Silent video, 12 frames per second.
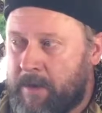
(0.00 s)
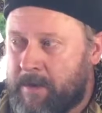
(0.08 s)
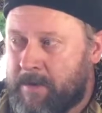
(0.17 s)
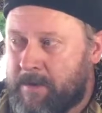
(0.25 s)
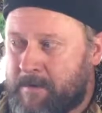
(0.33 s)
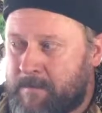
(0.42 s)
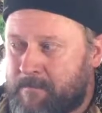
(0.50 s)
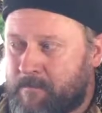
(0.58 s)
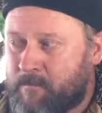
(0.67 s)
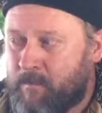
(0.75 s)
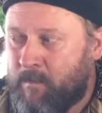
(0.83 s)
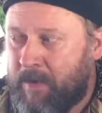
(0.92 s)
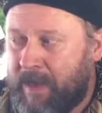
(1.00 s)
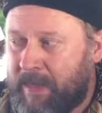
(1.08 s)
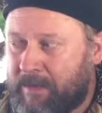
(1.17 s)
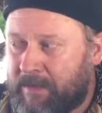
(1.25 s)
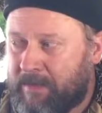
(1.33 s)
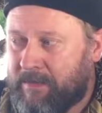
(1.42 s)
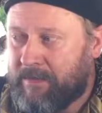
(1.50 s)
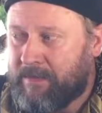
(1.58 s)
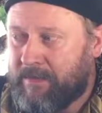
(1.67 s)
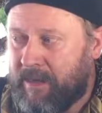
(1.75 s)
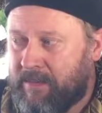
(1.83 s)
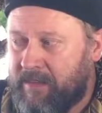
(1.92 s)
And
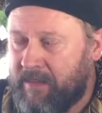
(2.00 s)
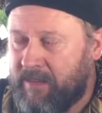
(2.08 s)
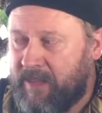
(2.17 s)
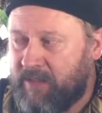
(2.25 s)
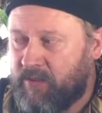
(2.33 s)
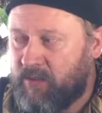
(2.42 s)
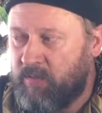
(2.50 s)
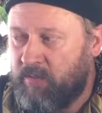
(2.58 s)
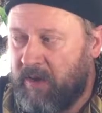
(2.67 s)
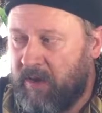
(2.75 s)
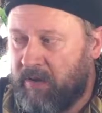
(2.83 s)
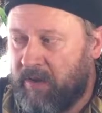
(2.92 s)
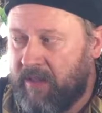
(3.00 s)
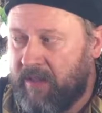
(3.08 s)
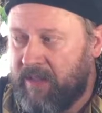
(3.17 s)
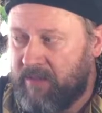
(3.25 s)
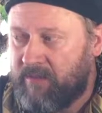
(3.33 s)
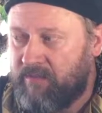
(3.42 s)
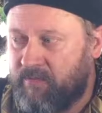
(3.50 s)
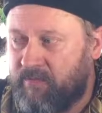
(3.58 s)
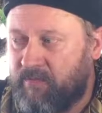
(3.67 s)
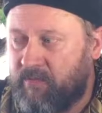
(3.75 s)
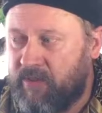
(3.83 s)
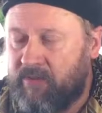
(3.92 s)
I think that's about it
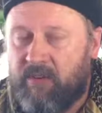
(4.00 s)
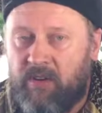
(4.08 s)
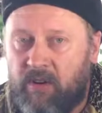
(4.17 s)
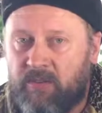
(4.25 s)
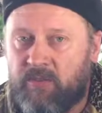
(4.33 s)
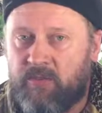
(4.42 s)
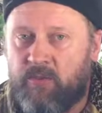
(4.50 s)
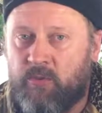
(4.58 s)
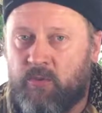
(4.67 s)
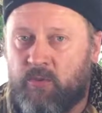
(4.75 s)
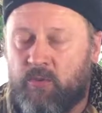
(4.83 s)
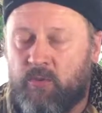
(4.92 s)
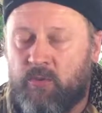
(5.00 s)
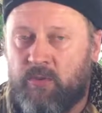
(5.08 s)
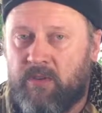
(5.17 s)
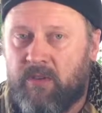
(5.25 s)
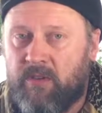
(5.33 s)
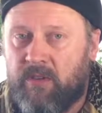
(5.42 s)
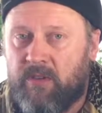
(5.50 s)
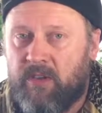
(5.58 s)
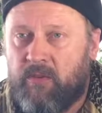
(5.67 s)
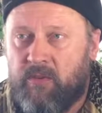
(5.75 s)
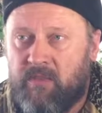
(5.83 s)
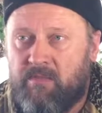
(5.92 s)
with regards to
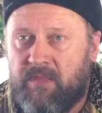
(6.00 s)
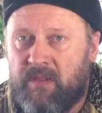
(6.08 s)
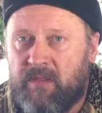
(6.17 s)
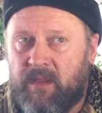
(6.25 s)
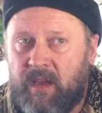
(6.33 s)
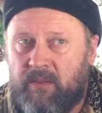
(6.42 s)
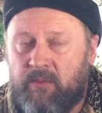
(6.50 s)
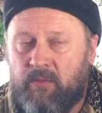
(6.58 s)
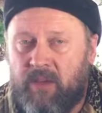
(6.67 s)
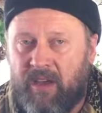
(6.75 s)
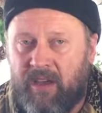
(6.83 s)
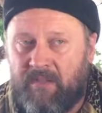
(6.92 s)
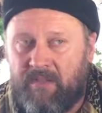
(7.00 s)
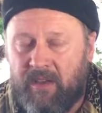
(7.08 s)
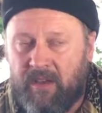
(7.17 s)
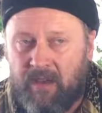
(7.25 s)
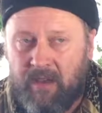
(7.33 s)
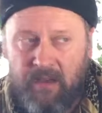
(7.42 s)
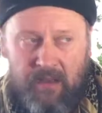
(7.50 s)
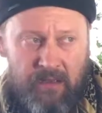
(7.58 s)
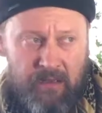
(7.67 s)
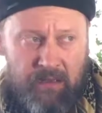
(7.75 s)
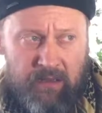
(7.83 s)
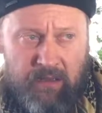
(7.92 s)
equipment. I do have
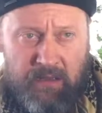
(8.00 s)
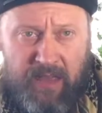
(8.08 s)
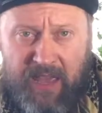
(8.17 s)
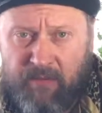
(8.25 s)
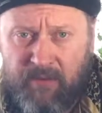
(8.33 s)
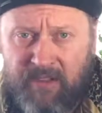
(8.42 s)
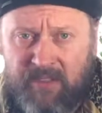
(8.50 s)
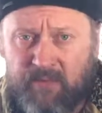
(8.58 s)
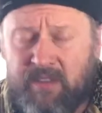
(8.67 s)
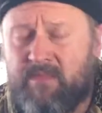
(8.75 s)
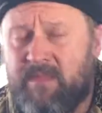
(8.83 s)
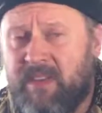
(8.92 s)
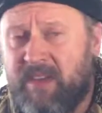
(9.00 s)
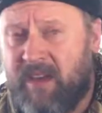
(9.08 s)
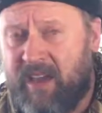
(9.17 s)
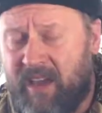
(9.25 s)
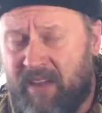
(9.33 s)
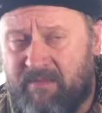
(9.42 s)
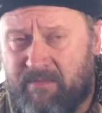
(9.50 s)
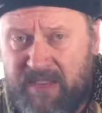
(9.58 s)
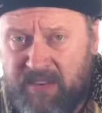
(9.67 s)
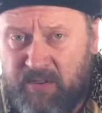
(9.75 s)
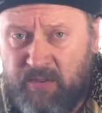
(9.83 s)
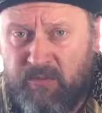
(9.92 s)
A1s with me, I have
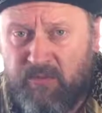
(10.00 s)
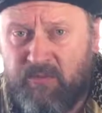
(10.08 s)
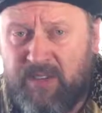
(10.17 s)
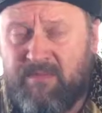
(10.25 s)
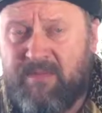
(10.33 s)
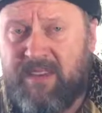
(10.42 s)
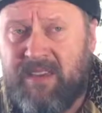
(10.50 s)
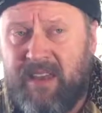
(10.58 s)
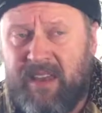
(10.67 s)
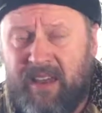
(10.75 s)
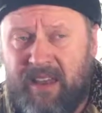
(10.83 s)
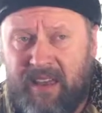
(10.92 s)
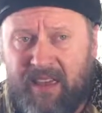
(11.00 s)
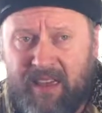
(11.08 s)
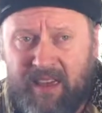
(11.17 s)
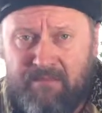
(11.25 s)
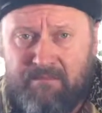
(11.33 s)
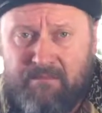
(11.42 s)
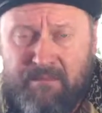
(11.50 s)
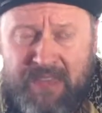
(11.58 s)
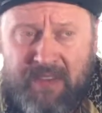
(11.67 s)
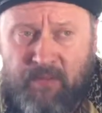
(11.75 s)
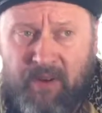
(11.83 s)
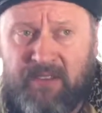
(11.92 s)
B2s with me, and I have
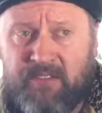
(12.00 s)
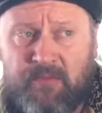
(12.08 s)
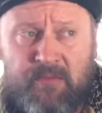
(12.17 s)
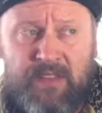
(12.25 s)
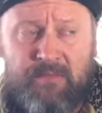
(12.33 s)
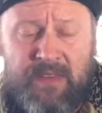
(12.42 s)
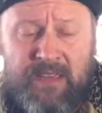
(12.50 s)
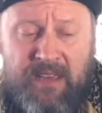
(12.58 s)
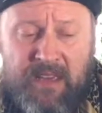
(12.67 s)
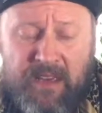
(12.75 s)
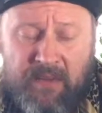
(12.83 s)
B1s with me.